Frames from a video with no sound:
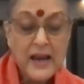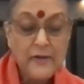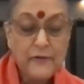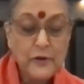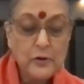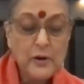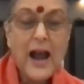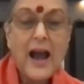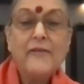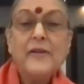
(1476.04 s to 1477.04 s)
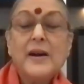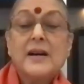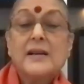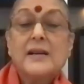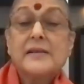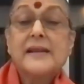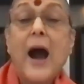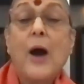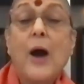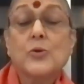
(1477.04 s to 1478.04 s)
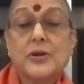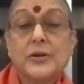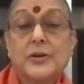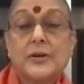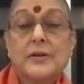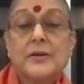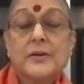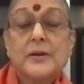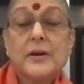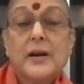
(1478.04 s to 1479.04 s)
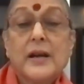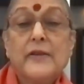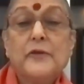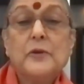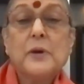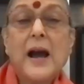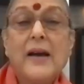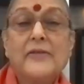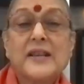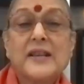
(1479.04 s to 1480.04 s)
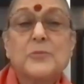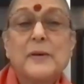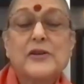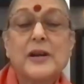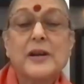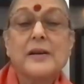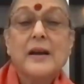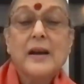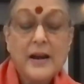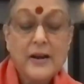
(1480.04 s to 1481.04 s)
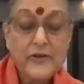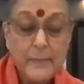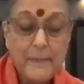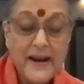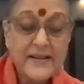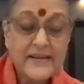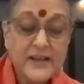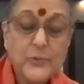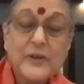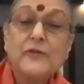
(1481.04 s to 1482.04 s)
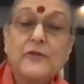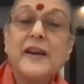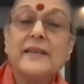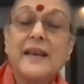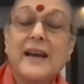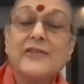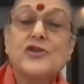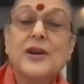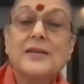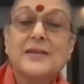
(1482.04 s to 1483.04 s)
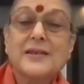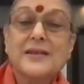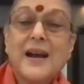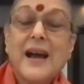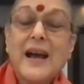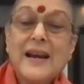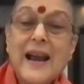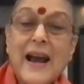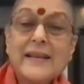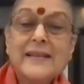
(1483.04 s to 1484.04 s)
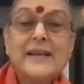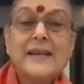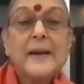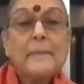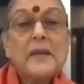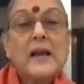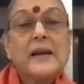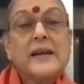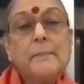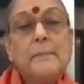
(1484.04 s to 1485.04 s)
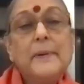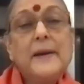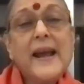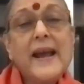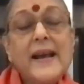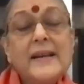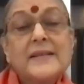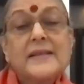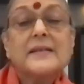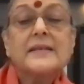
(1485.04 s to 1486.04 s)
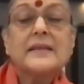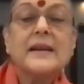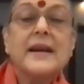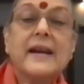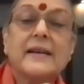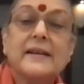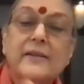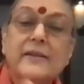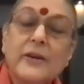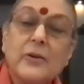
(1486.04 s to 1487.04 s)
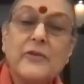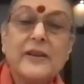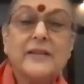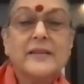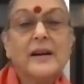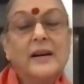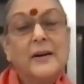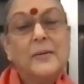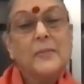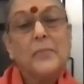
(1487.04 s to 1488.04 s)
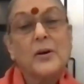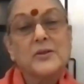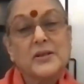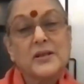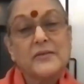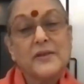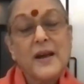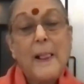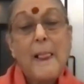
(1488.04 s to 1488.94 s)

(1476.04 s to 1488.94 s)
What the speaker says: If you have doubt, if you have suspicion, replace it with faith and trust. Like this, replace the negative with the positive.